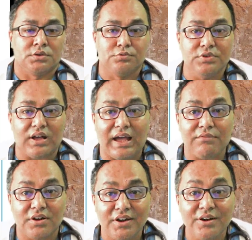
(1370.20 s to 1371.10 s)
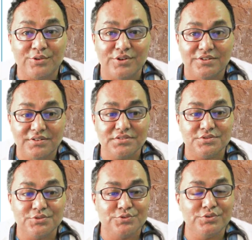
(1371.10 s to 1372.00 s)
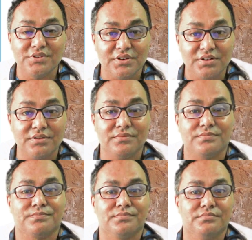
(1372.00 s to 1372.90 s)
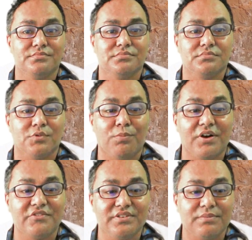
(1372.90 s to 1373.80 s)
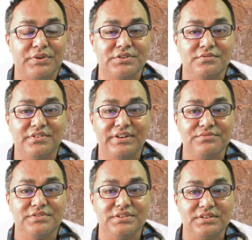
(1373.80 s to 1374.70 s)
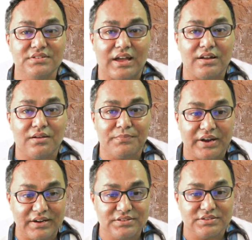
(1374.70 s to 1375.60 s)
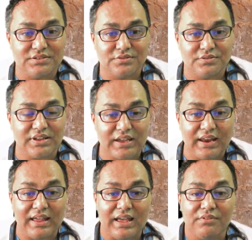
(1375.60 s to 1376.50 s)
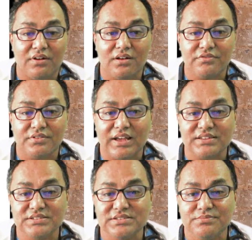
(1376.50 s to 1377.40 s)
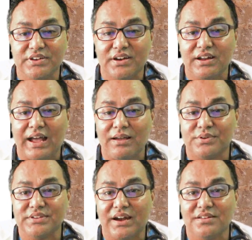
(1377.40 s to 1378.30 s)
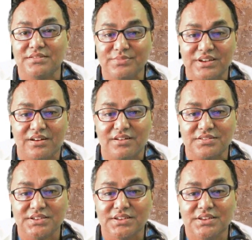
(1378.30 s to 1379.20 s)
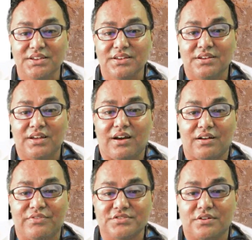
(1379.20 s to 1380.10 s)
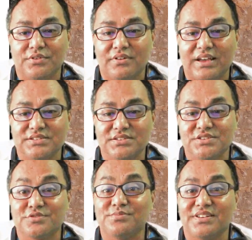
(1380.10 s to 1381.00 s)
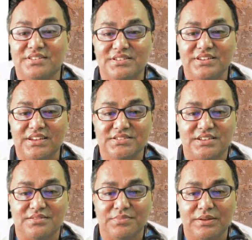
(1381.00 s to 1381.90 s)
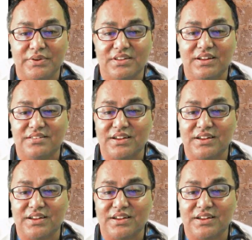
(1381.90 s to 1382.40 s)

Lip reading: So I have already told, no, so you should not over-treat the patient with Graves' disease in pregnancy. So they can have a alpha SCG mediated hypothyroidism because alpha subunit SCG stimulate TSH may present a